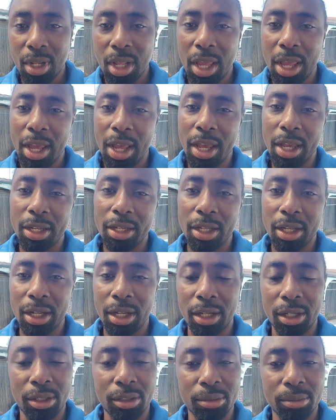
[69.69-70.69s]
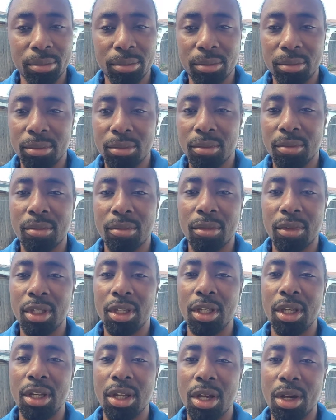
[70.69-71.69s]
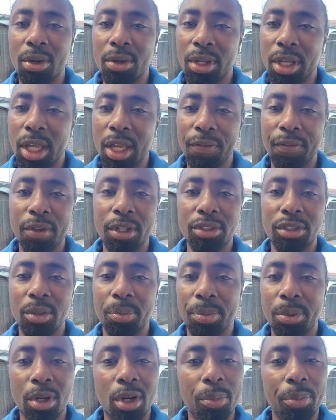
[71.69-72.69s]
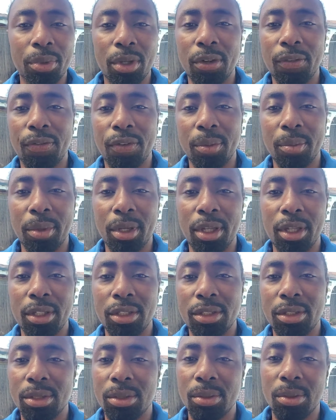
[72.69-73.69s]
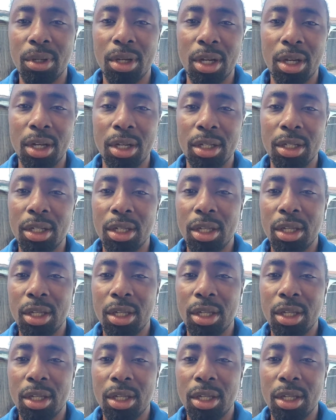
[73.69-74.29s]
And, um, you know, if it's appropriate for me to, uh,